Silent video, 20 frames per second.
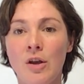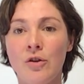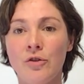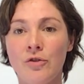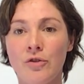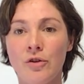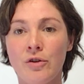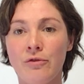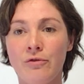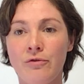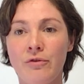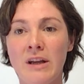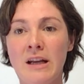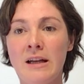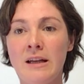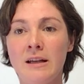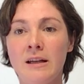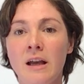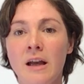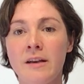sort of
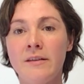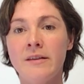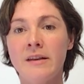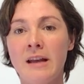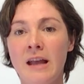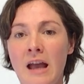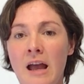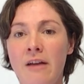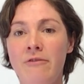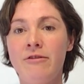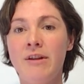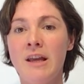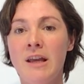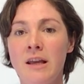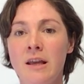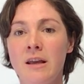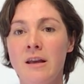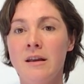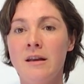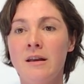feeling nice and
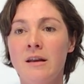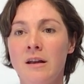heavy,